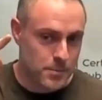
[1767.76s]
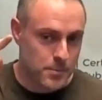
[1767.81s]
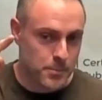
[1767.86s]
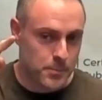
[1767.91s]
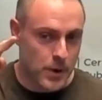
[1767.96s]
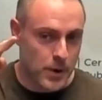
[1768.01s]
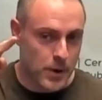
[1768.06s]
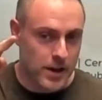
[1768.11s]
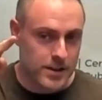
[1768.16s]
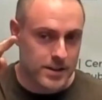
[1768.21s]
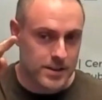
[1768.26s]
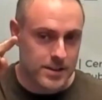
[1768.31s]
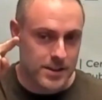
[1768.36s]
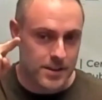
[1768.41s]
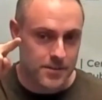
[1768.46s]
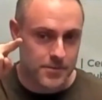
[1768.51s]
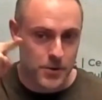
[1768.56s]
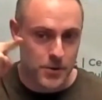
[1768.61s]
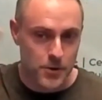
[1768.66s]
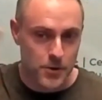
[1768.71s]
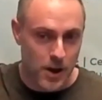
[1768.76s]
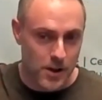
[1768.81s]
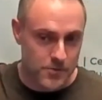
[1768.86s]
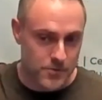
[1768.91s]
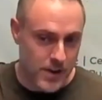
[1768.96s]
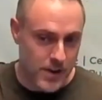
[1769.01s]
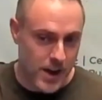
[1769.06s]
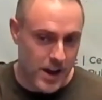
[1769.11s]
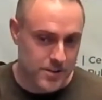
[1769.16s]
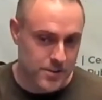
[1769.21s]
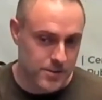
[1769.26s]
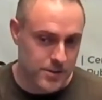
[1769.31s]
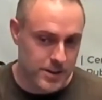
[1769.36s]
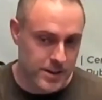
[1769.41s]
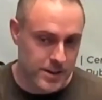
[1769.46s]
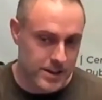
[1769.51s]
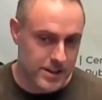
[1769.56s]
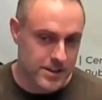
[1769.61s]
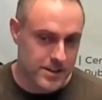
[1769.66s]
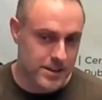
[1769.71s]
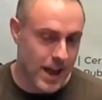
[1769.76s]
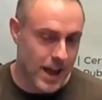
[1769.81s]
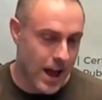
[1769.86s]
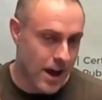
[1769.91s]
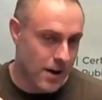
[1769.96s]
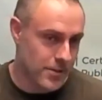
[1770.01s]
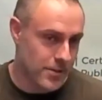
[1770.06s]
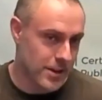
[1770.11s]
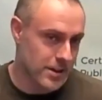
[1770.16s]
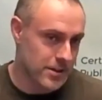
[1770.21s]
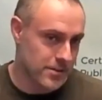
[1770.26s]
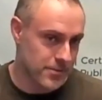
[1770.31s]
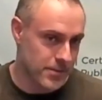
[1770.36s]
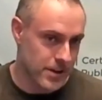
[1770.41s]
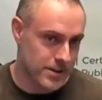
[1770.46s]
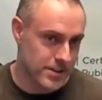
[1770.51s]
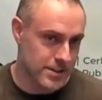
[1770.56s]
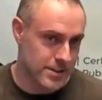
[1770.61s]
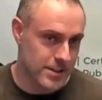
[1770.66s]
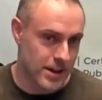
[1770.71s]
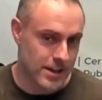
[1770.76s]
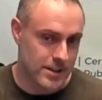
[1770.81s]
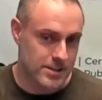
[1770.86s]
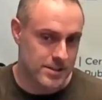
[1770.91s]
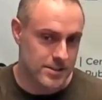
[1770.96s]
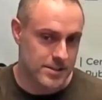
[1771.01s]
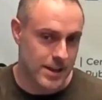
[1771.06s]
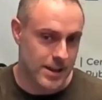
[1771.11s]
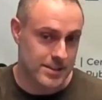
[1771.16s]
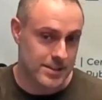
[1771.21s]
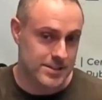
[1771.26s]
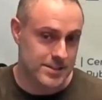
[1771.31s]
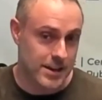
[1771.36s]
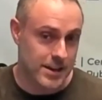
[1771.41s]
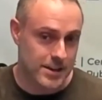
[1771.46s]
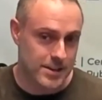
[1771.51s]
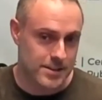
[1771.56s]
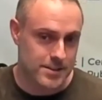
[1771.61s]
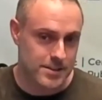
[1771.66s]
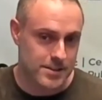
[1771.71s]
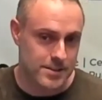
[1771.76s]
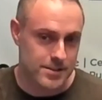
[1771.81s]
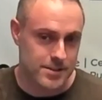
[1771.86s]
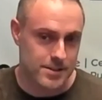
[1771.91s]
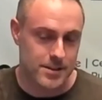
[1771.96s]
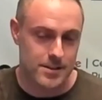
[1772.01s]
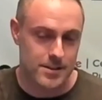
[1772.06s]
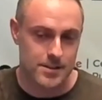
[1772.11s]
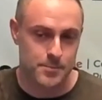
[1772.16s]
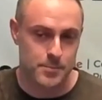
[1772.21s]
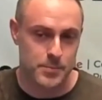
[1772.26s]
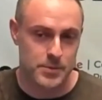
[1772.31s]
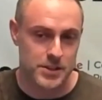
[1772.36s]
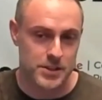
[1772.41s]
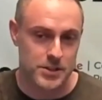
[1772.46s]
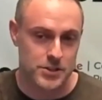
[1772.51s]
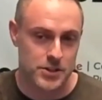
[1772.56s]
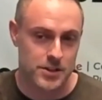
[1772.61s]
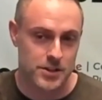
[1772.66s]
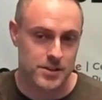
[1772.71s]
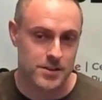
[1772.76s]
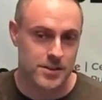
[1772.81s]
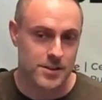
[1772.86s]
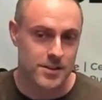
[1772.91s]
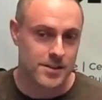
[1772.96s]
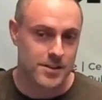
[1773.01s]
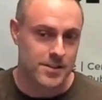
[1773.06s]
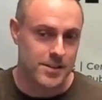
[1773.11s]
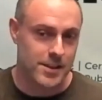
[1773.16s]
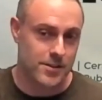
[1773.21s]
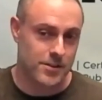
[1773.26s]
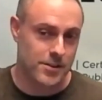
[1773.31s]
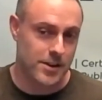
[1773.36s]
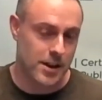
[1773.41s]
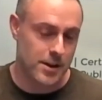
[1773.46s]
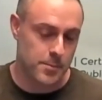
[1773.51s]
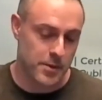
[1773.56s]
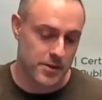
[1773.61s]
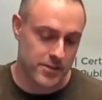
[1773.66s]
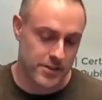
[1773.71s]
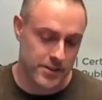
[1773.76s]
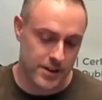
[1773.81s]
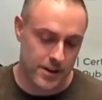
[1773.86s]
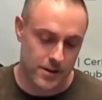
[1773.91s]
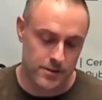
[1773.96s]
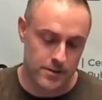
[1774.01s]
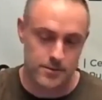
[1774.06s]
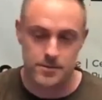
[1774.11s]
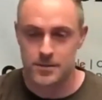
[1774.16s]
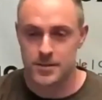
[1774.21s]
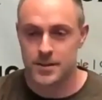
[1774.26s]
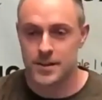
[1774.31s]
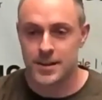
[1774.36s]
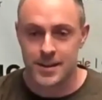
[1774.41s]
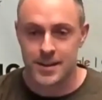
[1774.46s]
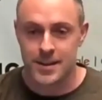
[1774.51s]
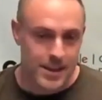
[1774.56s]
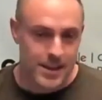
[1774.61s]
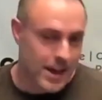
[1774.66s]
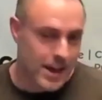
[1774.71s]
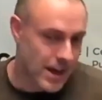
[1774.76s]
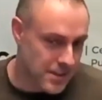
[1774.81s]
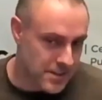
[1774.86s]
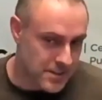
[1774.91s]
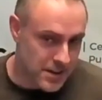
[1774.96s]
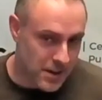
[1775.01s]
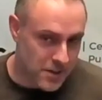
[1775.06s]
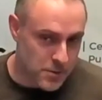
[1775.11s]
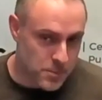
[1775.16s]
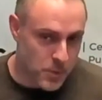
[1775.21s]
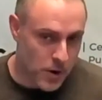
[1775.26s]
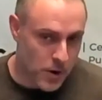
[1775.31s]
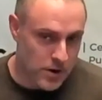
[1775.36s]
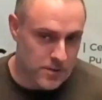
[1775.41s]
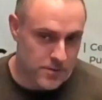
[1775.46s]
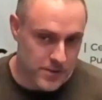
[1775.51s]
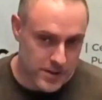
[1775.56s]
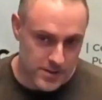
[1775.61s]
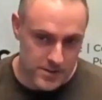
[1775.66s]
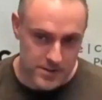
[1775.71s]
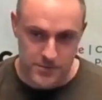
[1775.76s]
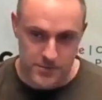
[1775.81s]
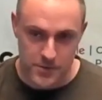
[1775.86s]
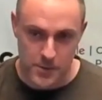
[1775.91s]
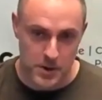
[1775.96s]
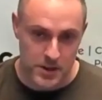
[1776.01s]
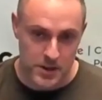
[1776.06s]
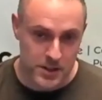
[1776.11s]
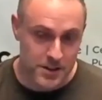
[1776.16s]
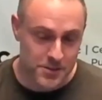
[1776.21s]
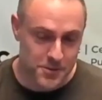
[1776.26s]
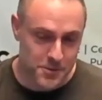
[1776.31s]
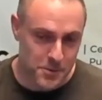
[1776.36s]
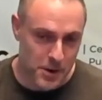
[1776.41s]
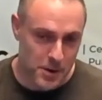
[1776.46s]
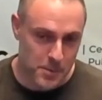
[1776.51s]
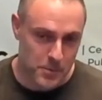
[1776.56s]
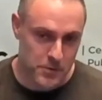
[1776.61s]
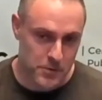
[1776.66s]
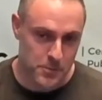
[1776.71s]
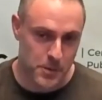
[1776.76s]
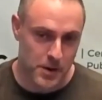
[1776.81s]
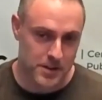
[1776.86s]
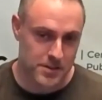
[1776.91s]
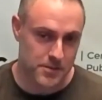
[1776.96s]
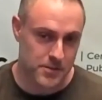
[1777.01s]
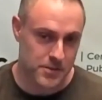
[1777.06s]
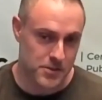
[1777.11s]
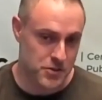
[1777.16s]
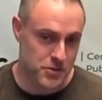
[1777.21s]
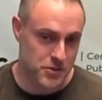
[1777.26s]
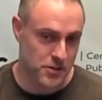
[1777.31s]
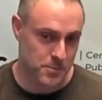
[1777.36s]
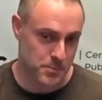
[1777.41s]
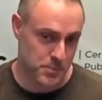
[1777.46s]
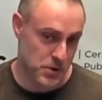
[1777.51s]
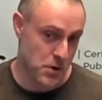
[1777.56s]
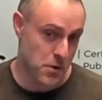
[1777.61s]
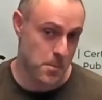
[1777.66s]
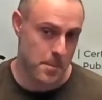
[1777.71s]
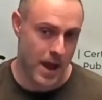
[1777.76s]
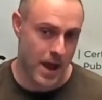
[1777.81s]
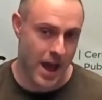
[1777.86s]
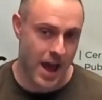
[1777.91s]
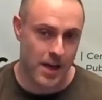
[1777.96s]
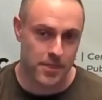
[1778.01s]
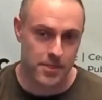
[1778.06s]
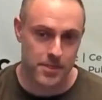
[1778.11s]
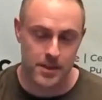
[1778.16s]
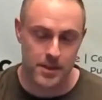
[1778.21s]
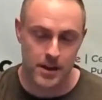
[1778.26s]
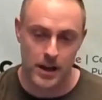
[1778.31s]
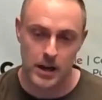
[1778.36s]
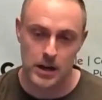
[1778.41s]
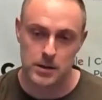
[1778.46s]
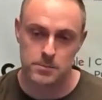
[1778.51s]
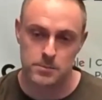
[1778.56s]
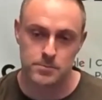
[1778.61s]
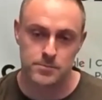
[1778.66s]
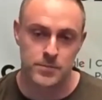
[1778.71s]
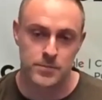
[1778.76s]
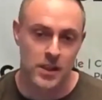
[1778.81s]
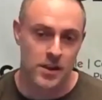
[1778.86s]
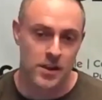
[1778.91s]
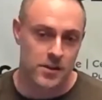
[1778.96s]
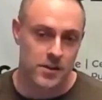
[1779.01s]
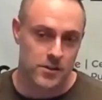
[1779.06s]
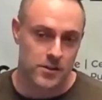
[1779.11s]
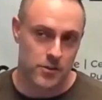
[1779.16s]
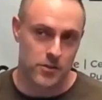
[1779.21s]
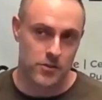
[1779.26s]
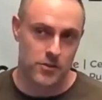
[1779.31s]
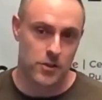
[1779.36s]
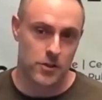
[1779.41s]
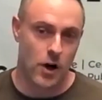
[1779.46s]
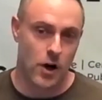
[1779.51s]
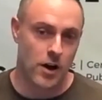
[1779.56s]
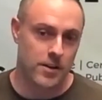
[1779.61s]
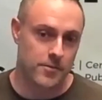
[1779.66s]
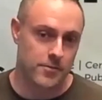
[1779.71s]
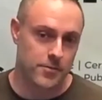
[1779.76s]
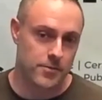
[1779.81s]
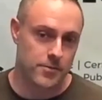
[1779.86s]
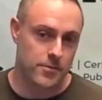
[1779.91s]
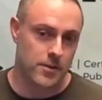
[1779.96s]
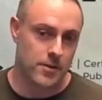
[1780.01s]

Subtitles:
But if you're not factoring in how that affected that second position, then you're kind of missing out. And then the other part of it, from a click-through rate perspective, is just pure math. So there's a lot of